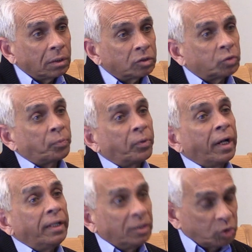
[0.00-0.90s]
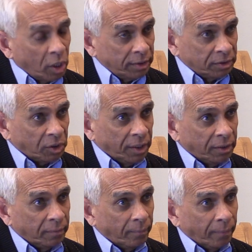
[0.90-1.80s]
spread inside
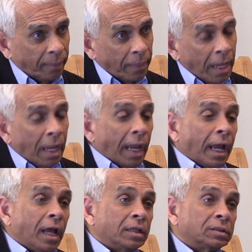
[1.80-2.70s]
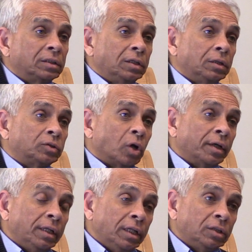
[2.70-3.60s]
China, as the
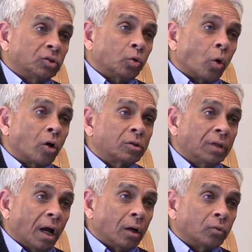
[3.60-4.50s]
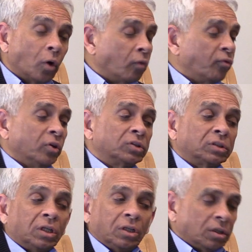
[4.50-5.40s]
Chinese lockdown, or first
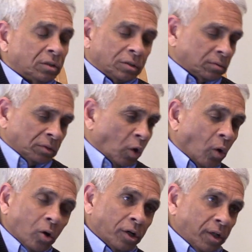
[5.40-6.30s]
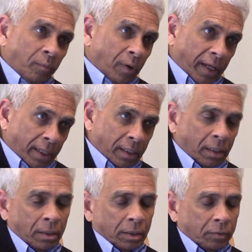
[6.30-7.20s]
the holiday break
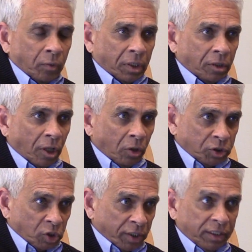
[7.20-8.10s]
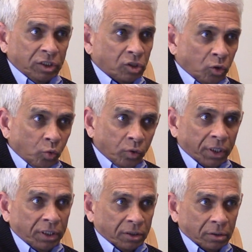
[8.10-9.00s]
with the Chinese Lunar
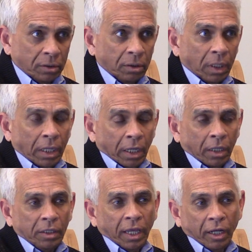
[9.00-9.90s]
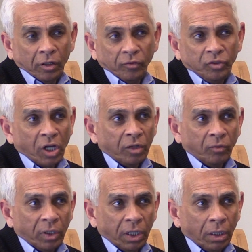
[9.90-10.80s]
Year at the end of
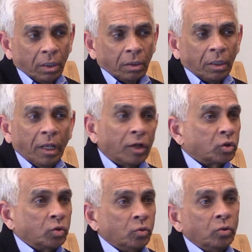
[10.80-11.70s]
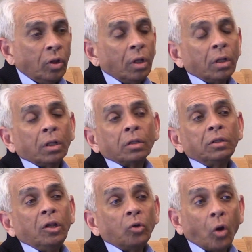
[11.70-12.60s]
January led to
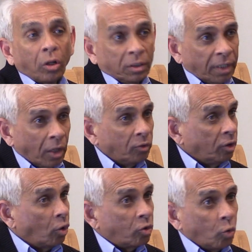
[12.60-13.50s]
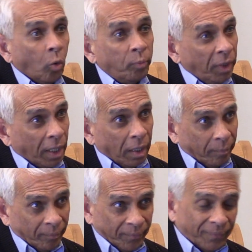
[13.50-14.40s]
the lockdown and not opening
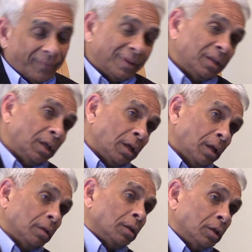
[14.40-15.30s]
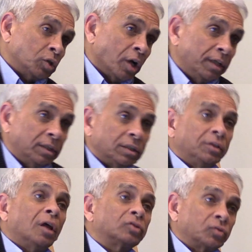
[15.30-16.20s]
up the Chinese
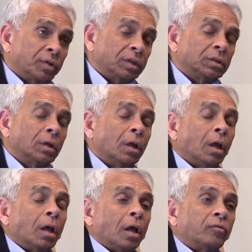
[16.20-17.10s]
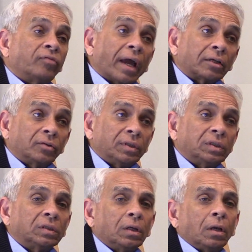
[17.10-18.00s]
industries and
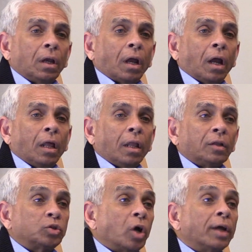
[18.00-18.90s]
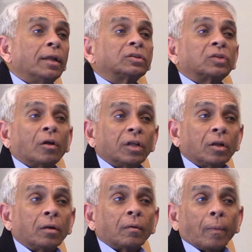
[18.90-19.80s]
factories, and China started
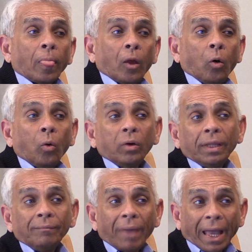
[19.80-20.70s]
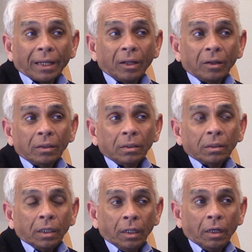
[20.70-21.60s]
holding back
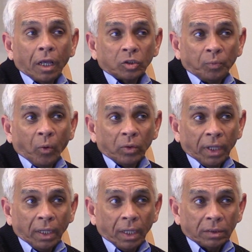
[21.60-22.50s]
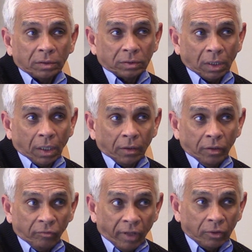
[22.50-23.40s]
in exporting its
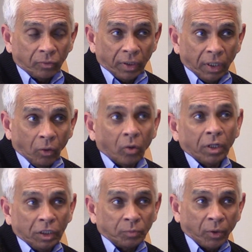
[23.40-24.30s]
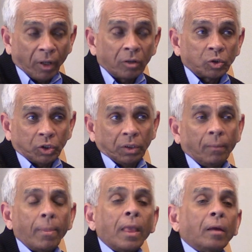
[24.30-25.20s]
inventory or its production
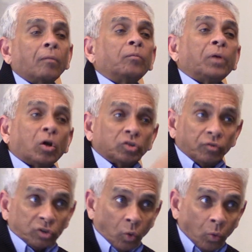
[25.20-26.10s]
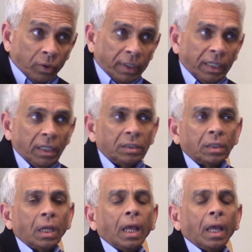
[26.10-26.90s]
because of its own needs.